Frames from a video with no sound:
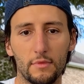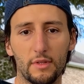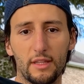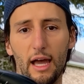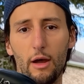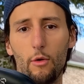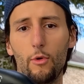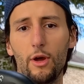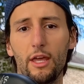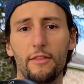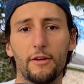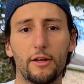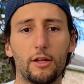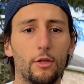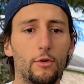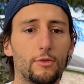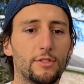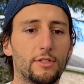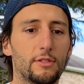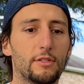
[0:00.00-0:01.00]
That way, the
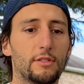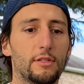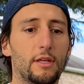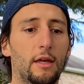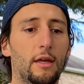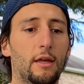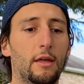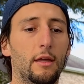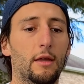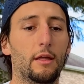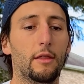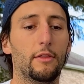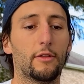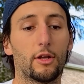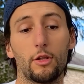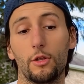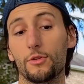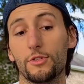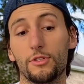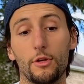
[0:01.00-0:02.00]

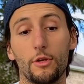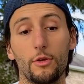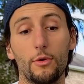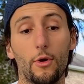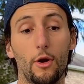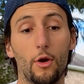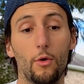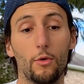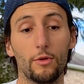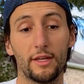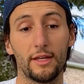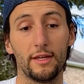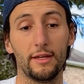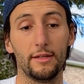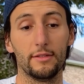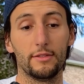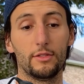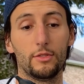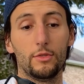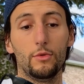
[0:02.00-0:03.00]
closer you are holding
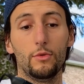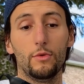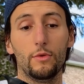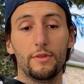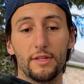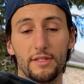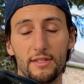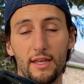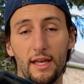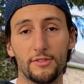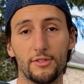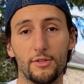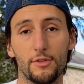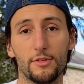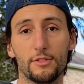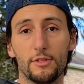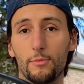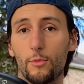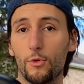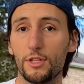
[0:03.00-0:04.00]
it to the
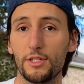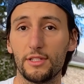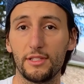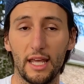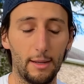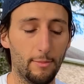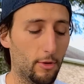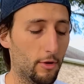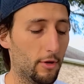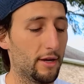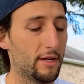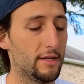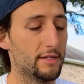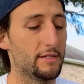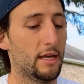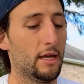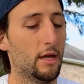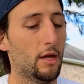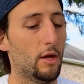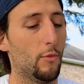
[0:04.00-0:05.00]
sensors, the more stable it
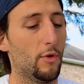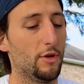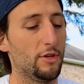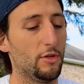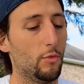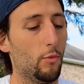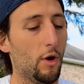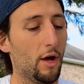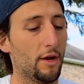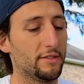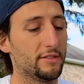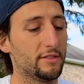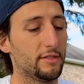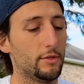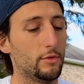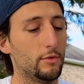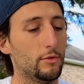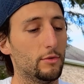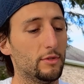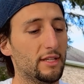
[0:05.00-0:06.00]
is when you want
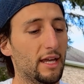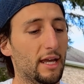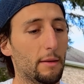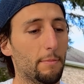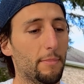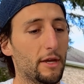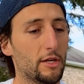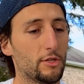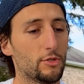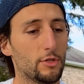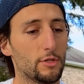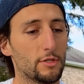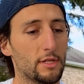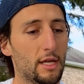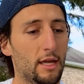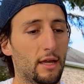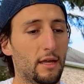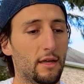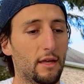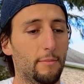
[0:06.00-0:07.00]
to take pictures.
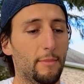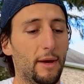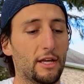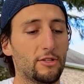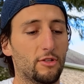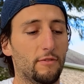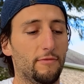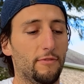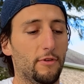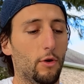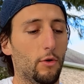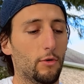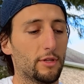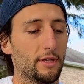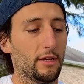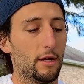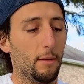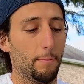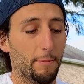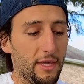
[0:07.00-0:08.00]
Imagine if you're
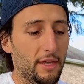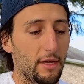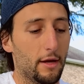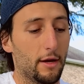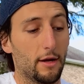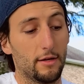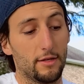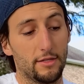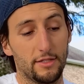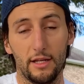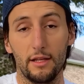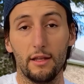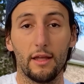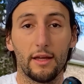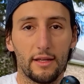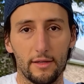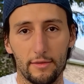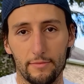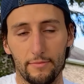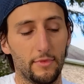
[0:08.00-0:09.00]
holding it up here, see,
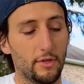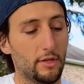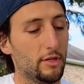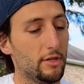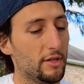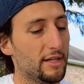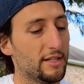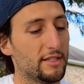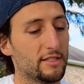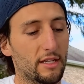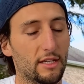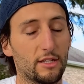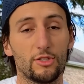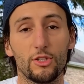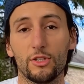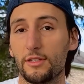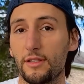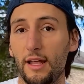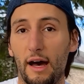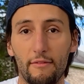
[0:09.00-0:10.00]
like it's
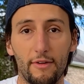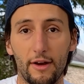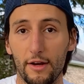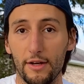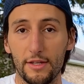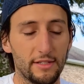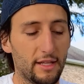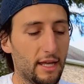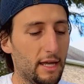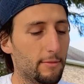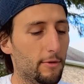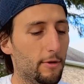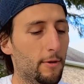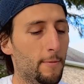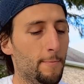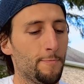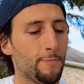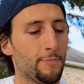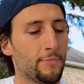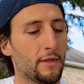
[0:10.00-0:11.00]
just not very stable.